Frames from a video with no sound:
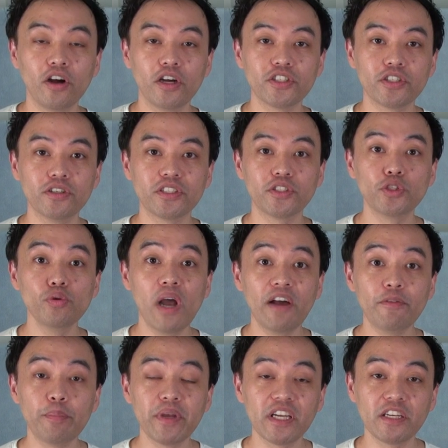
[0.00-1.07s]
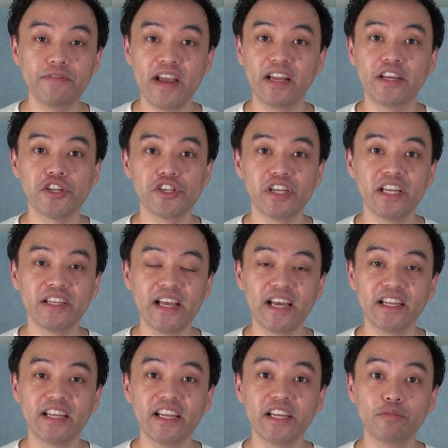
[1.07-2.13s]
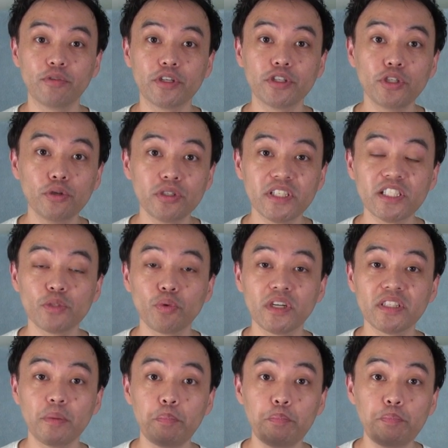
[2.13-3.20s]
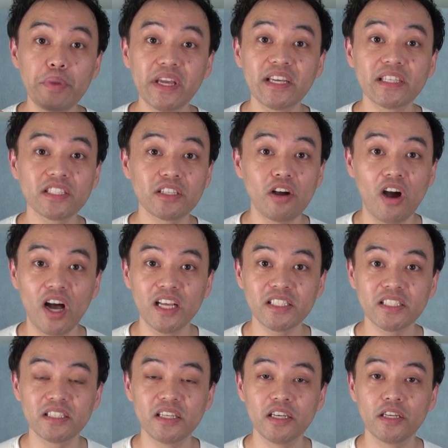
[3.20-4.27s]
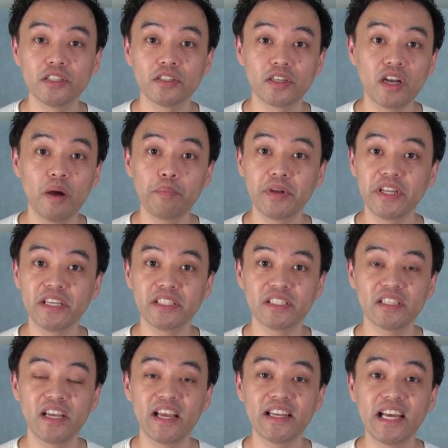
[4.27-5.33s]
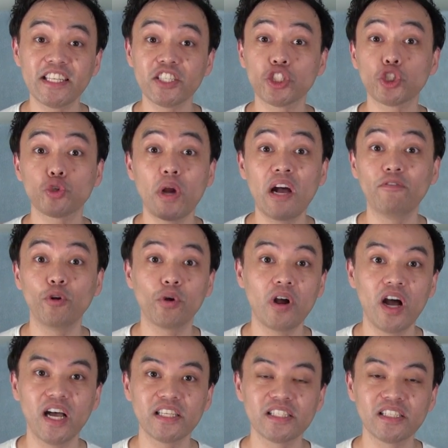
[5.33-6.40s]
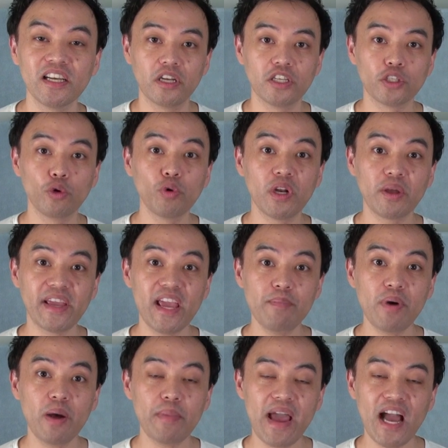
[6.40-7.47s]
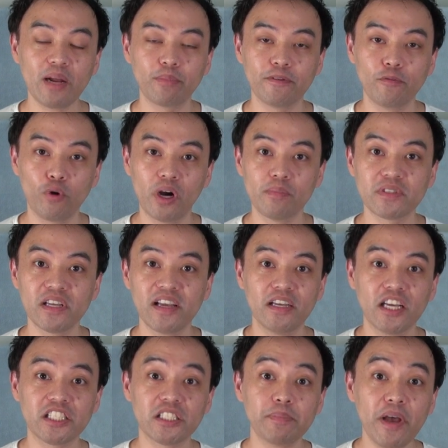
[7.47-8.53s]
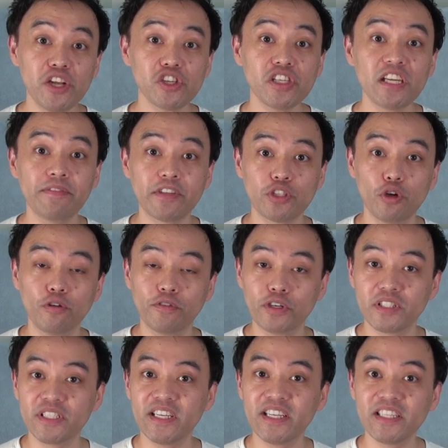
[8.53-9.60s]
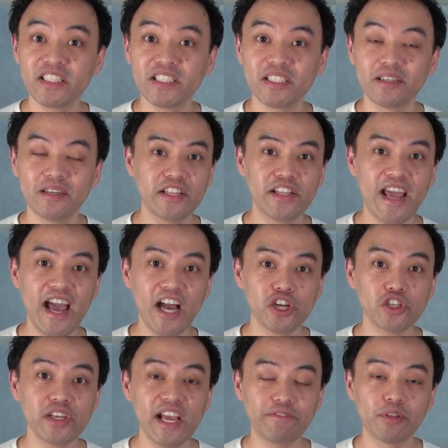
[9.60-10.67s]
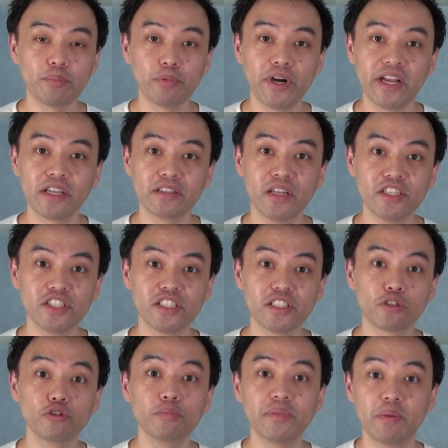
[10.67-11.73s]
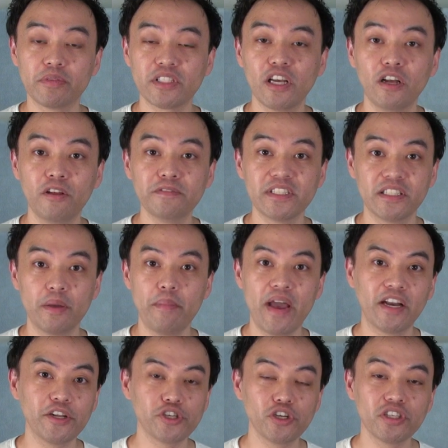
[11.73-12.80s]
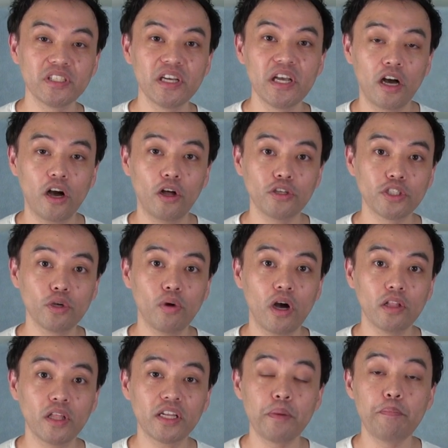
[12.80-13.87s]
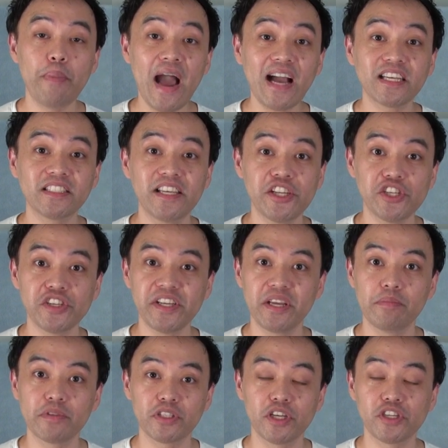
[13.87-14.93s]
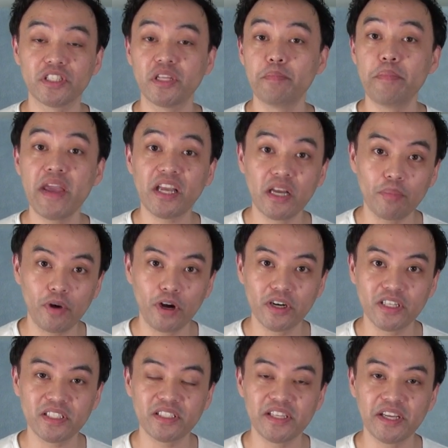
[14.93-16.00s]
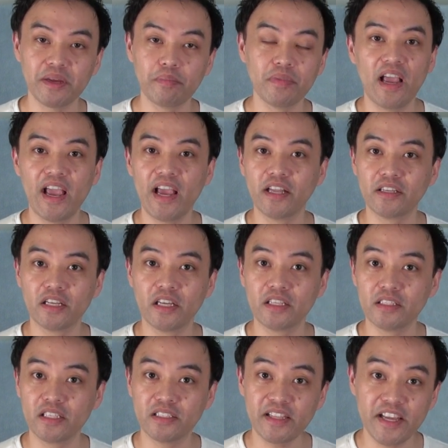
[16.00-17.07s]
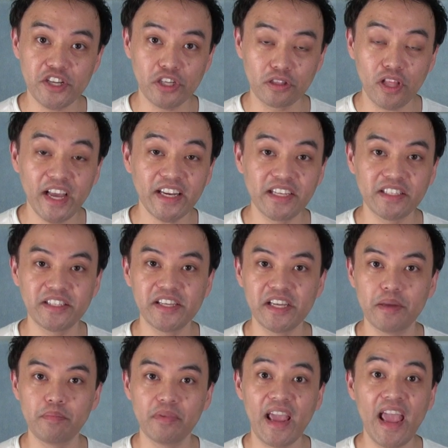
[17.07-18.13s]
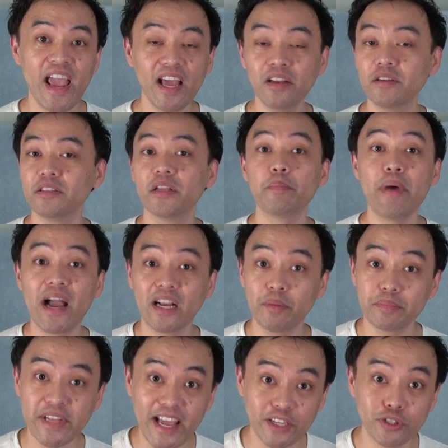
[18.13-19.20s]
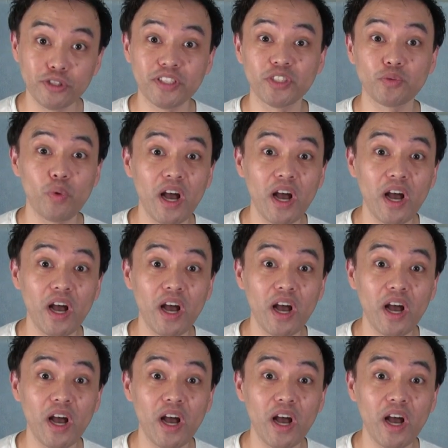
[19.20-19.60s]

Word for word: concerts do have a big advantage in that it reduces one of the biggest costs to companies, and that is travel costs. So when a K-pop act performs, especially if it's overseas, they actually have to bring not just the group themselves and the managers, also a lot of backstage teams, such as the makeup artist team and the, the stage and lighting team, and the backup dancers as